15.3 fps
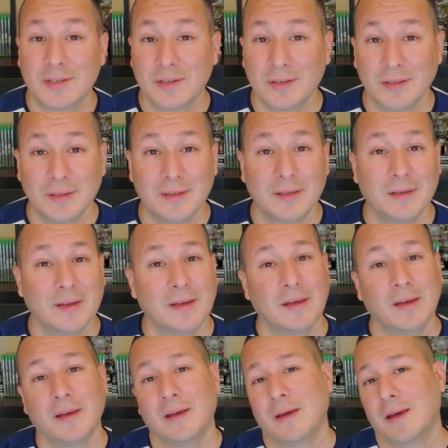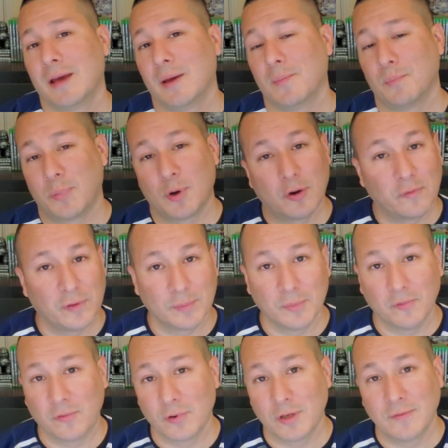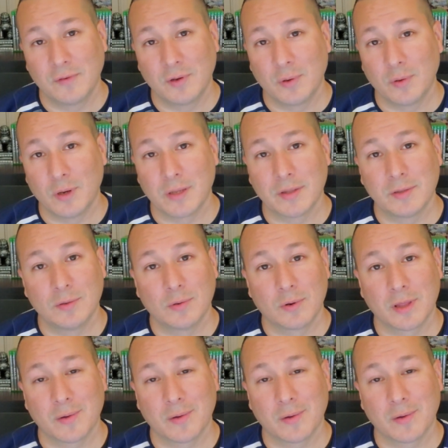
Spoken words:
good and perfect before you can go out the door.